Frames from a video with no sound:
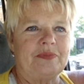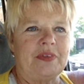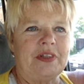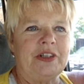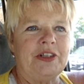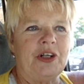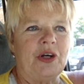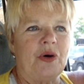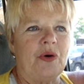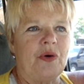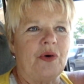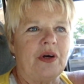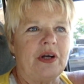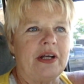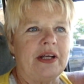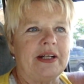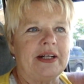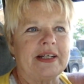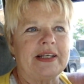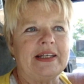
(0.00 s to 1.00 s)
you know,
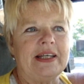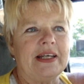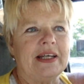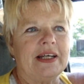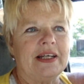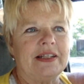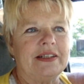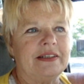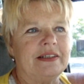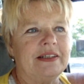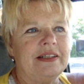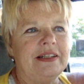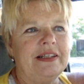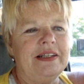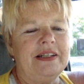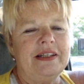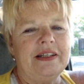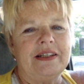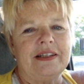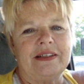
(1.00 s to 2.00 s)
and again,
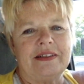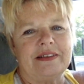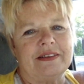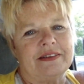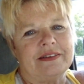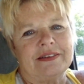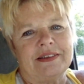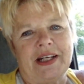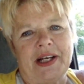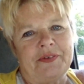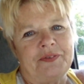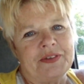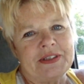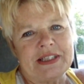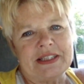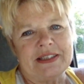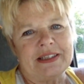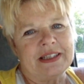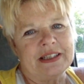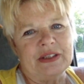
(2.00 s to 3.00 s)
life
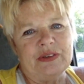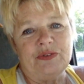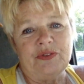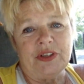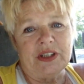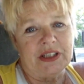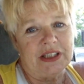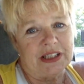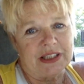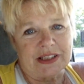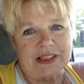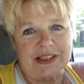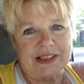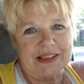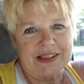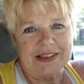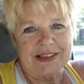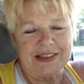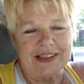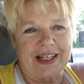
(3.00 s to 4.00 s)
is
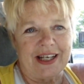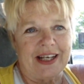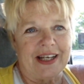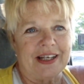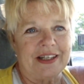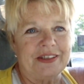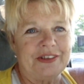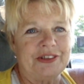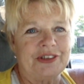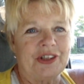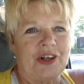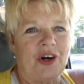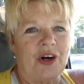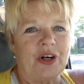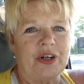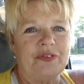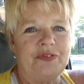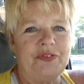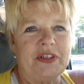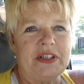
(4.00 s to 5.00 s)
inconvenient, and
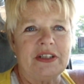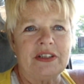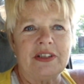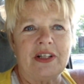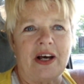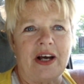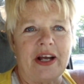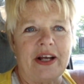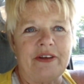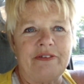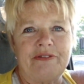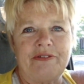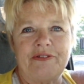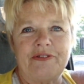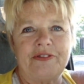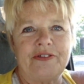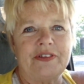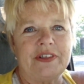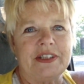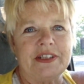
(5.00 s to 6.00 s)
RV
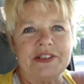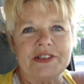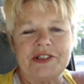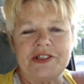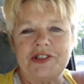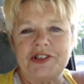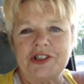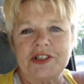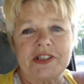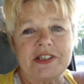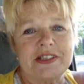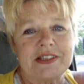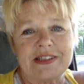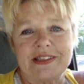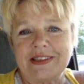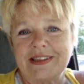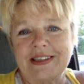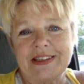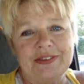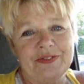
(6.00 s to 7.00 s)
life is just
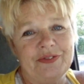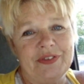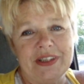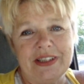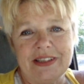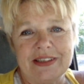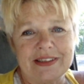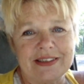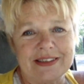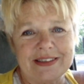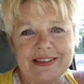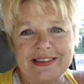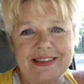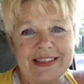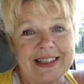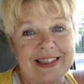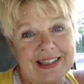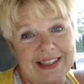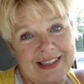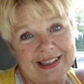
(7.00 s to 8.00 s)
as inconvenient as
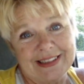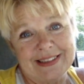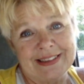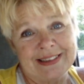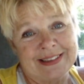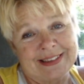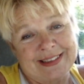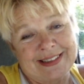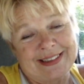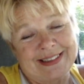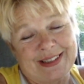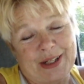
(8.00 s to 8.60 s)
anything else.